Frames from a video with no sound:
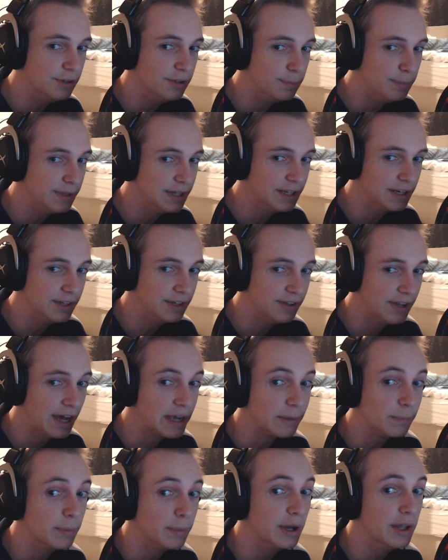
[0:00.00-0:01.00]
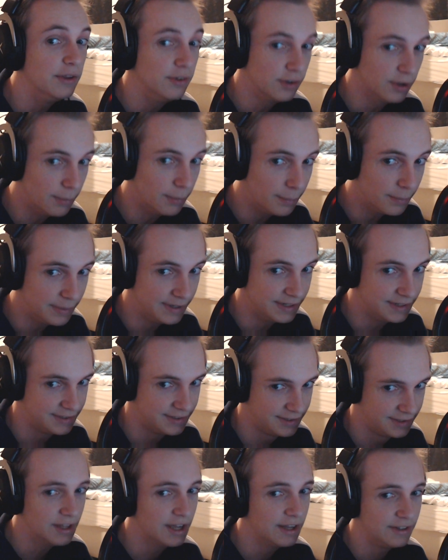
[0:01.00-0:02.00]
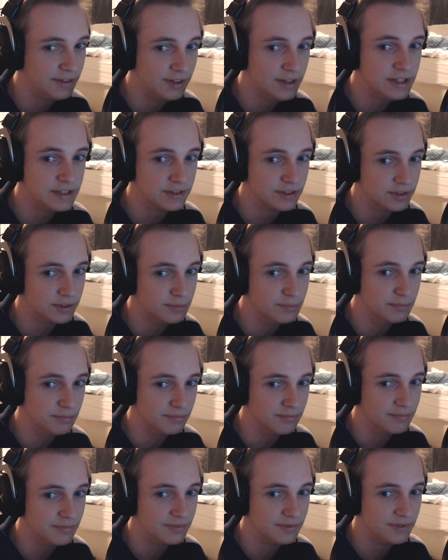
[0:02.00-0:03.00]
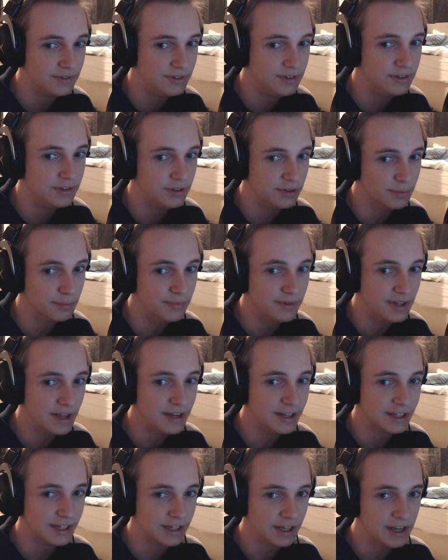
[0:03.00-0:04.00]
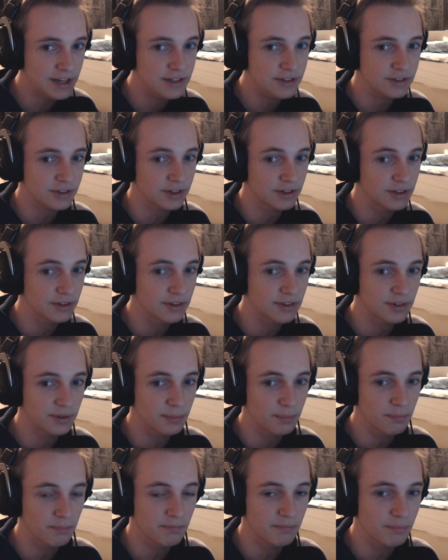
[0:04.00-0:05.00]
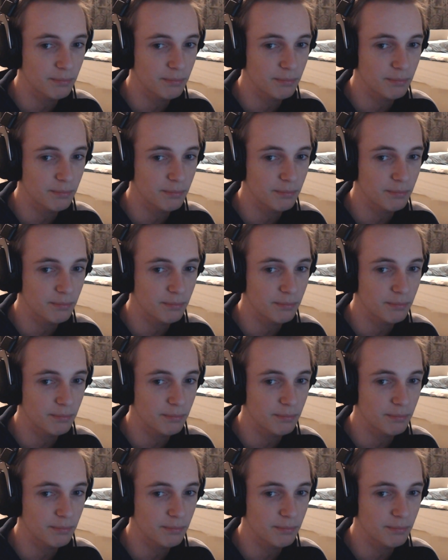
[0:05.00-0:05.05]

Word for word: is being attacked by zombies. That takes some dedication and some